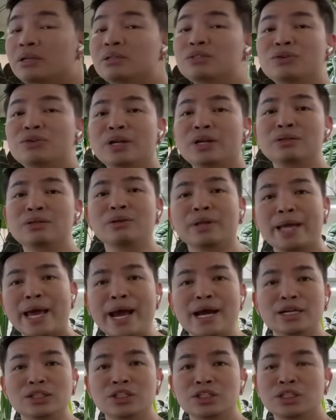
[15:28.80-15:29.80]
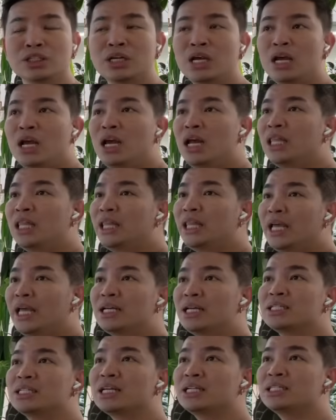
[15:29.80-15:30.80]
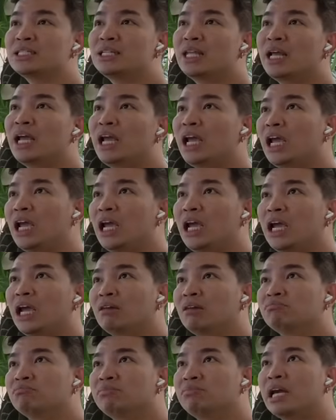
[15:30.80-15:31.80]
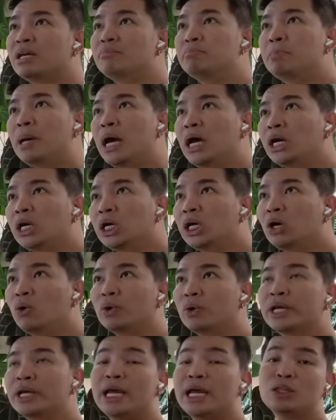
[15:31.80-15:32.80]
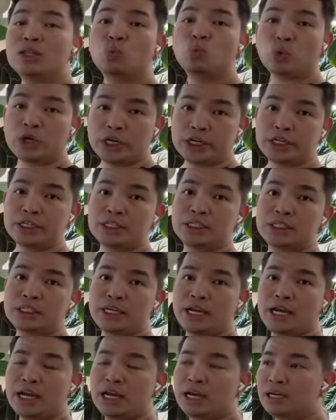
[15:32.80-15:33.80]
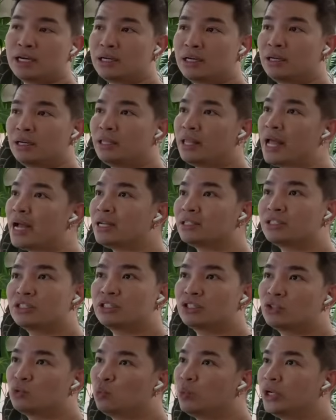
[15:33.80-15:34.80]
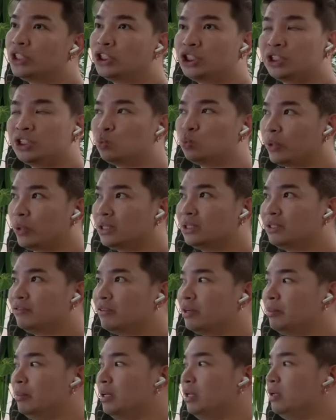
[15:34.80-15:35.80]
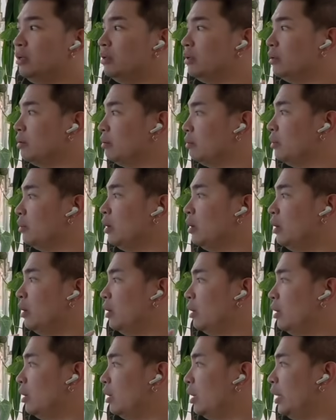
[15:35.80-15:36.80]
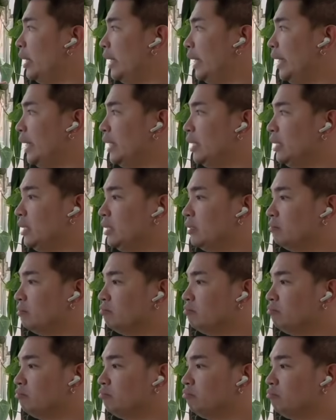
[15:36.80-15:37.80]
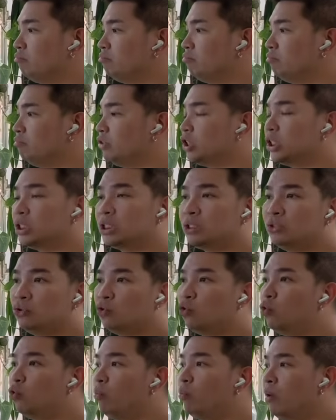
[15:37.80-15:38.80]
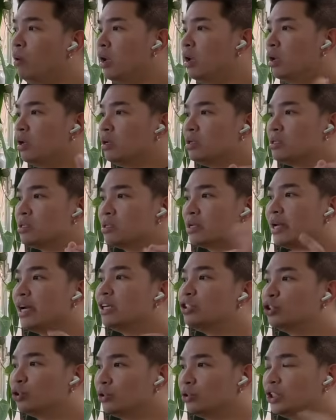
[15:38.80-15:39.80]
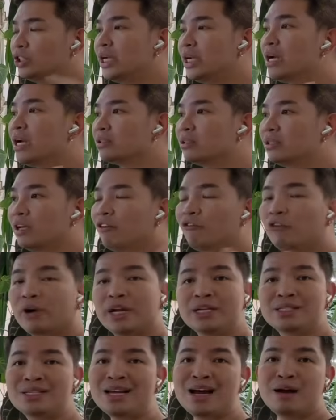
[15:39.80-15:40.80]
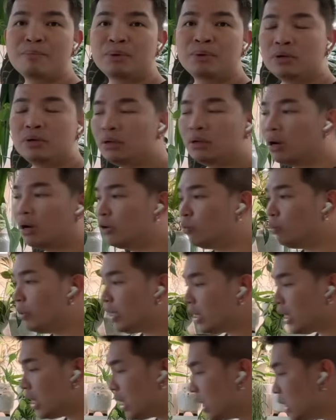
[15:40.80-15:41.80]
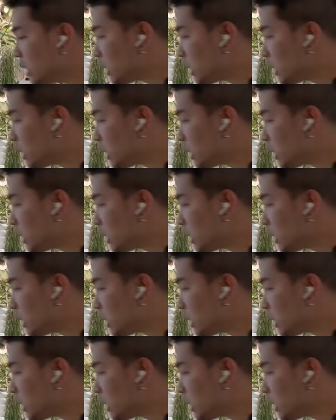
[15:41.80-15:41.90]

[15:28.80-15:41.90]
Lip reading: so that you'll catch things as they get better or get worse. And that's what just works for me, you know. I just do scheduled checks. Like for example, on weekends,